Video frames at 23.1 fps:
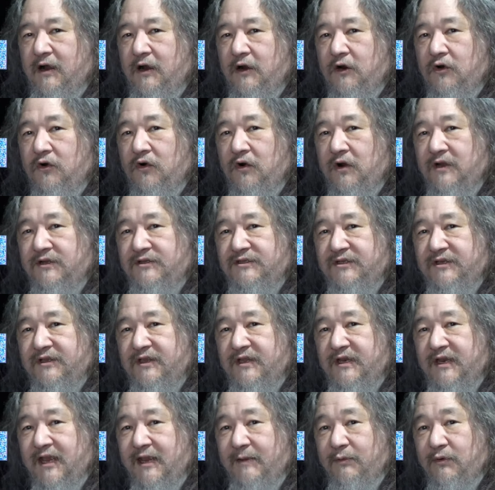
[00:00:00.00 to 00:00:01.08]
across to the
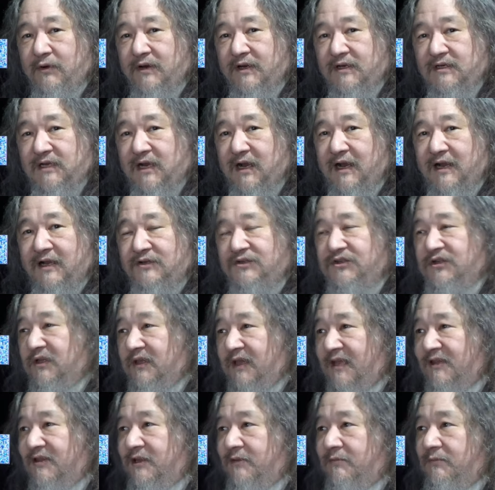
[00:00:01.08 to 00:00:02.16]
neighboring tiles to
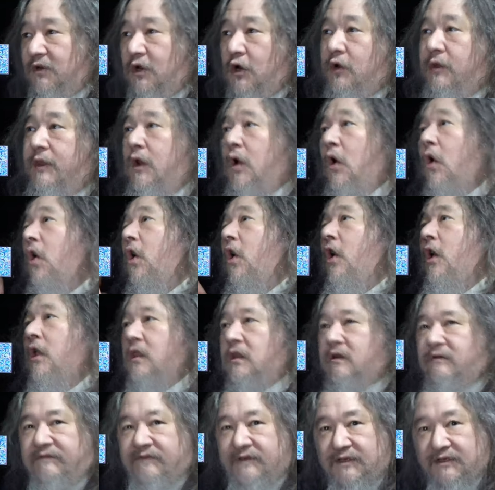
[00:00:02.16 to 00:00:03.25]
let them know that all all
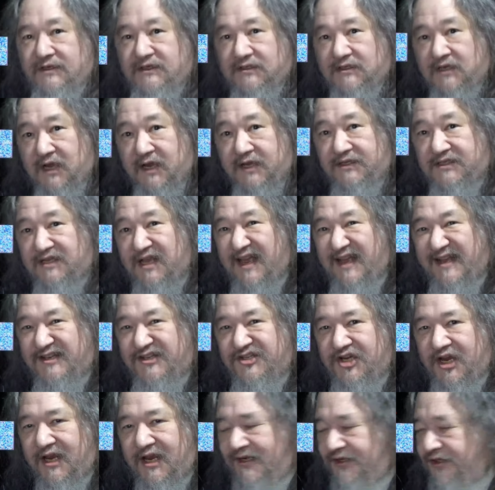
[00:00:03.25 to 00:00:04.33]
of these sites had
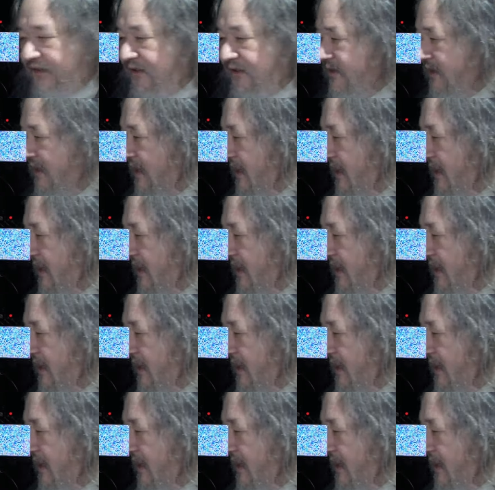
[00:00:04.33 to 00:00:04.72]
changes.